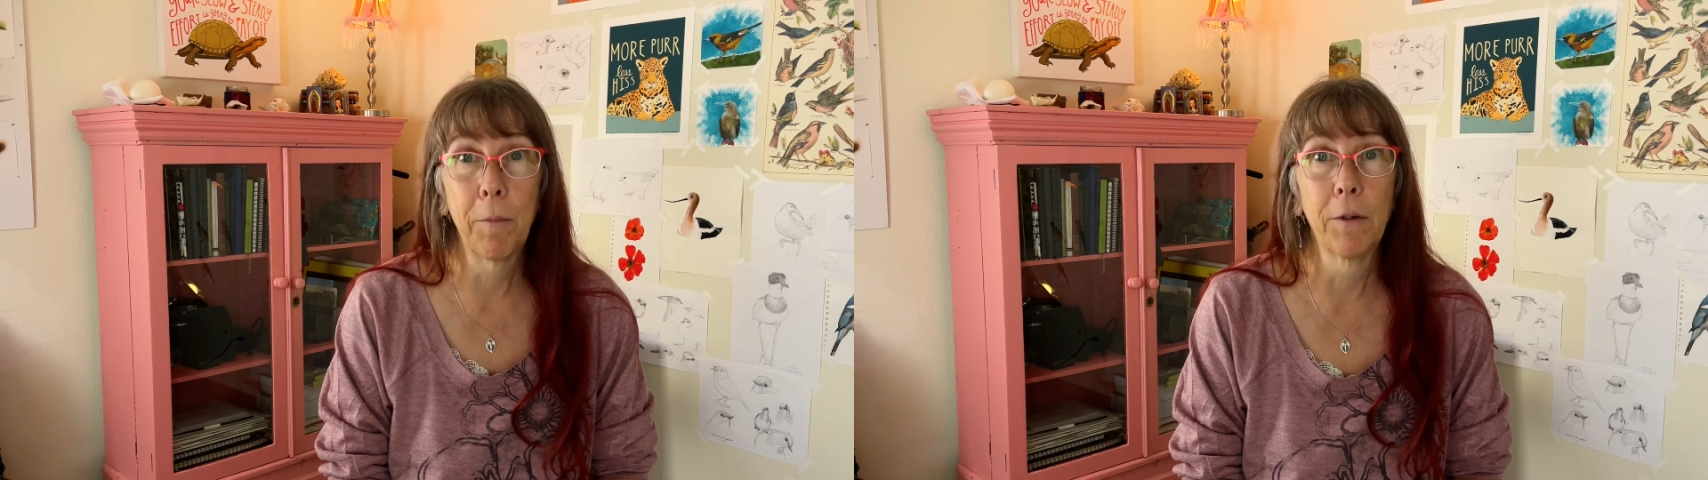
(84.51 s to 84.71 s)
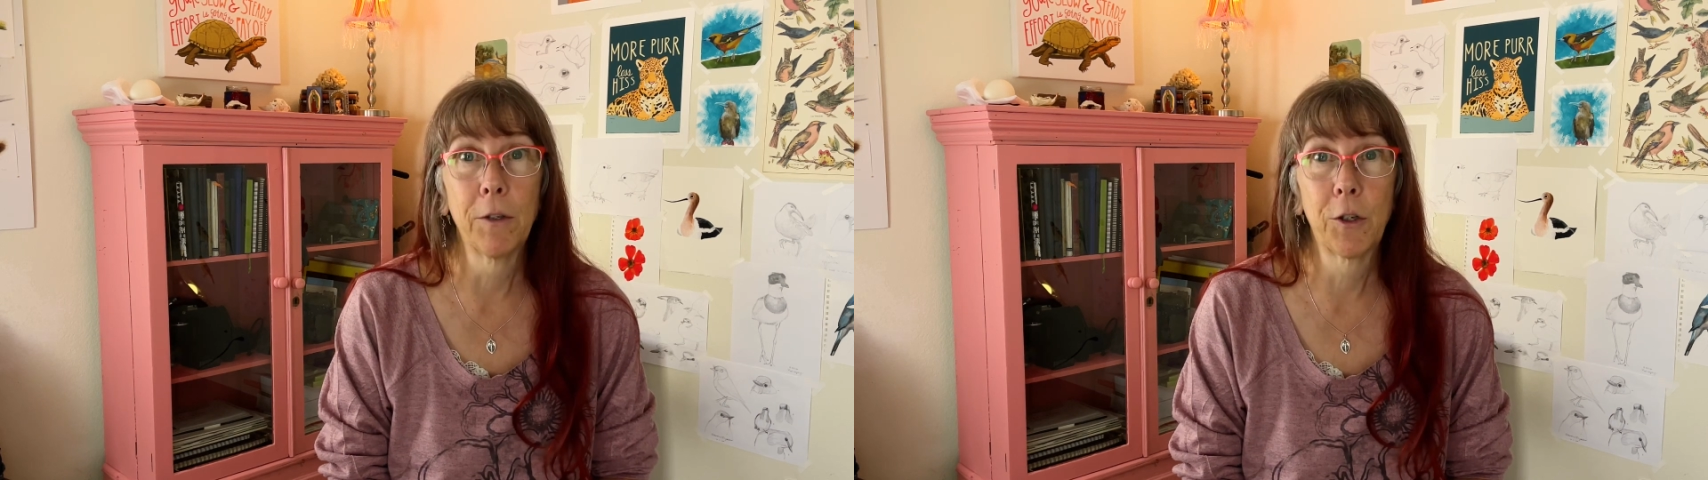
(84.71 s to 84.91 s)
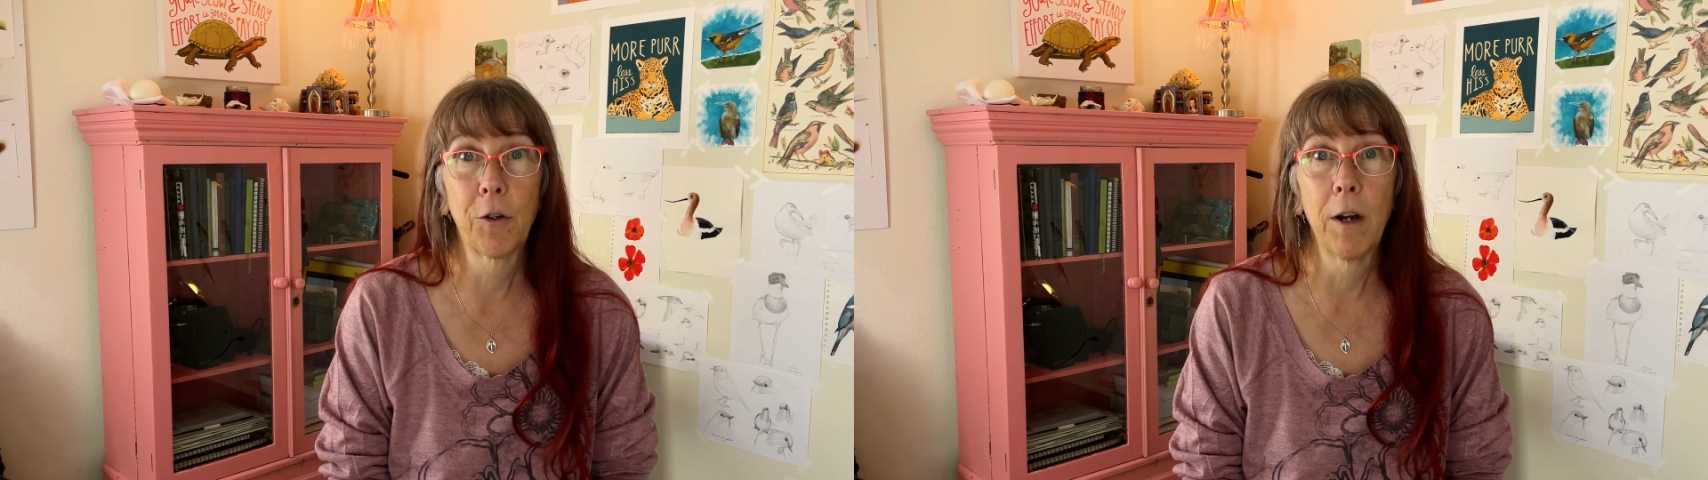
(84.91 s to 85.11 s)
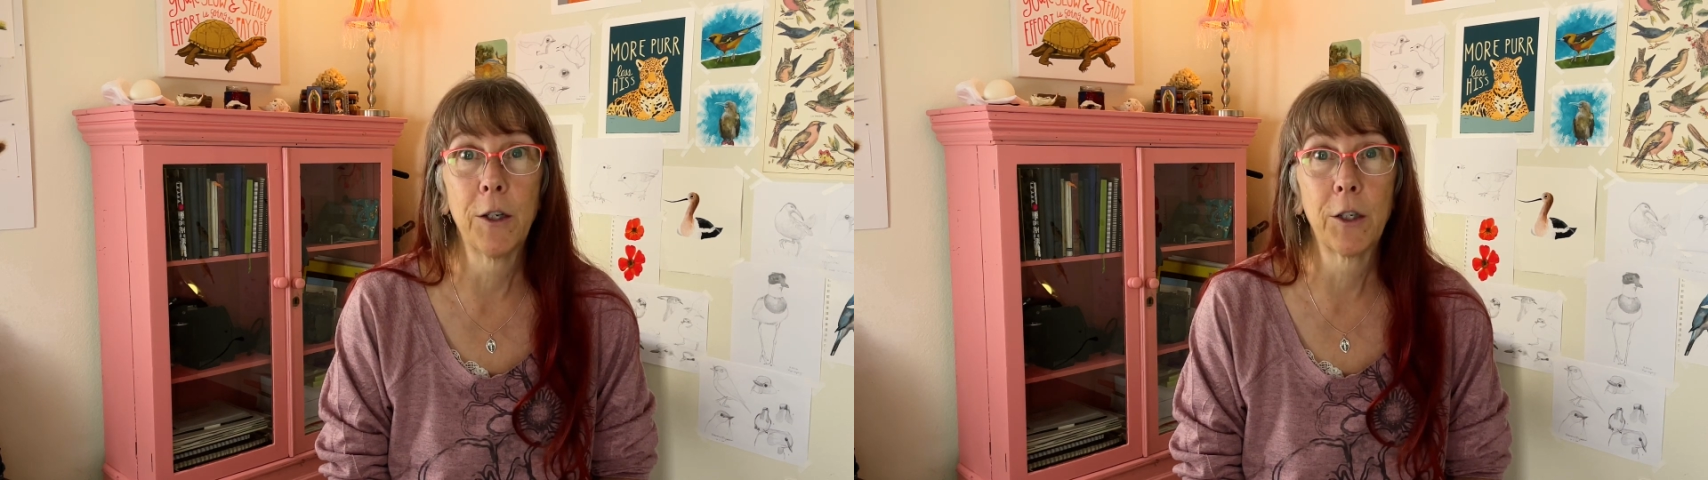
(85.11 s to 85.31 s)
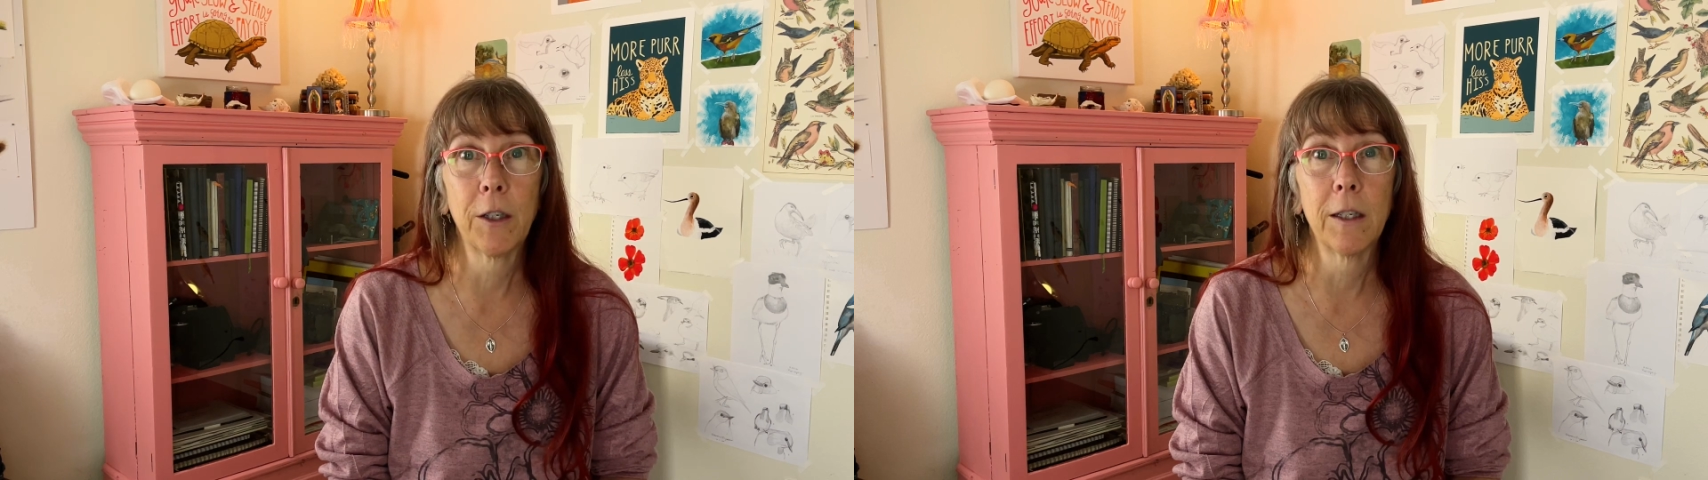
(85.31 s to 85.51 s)

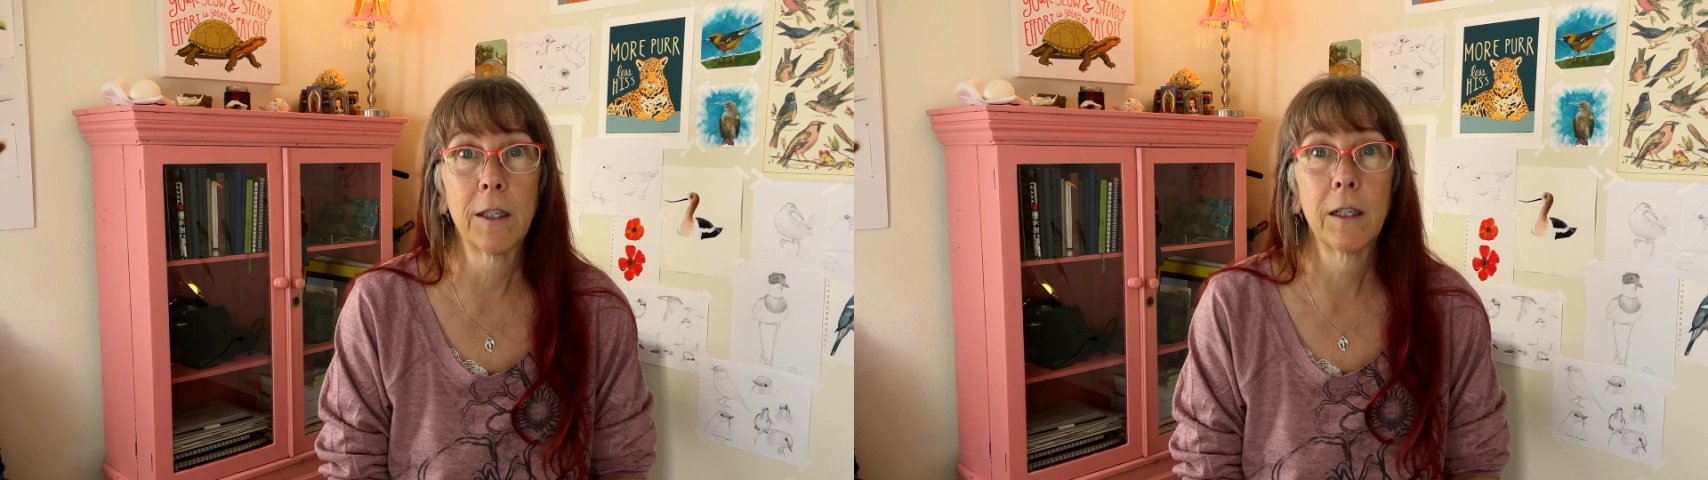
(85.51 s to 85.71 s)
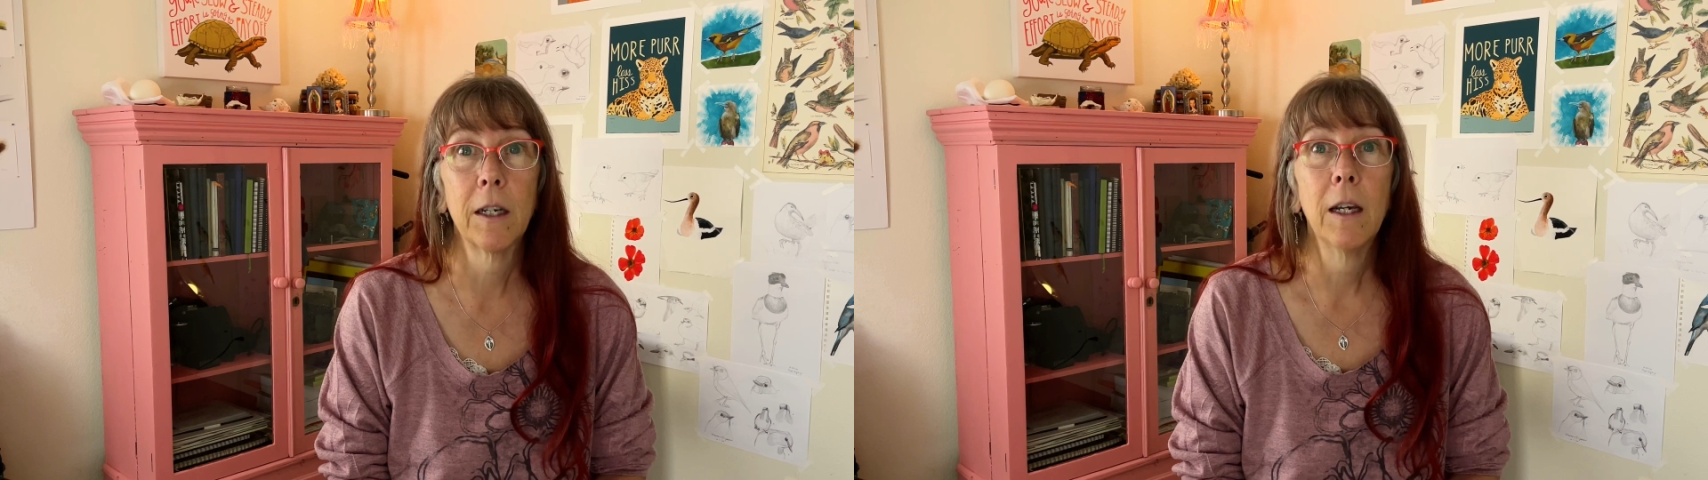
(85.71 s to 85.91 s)
illustrations.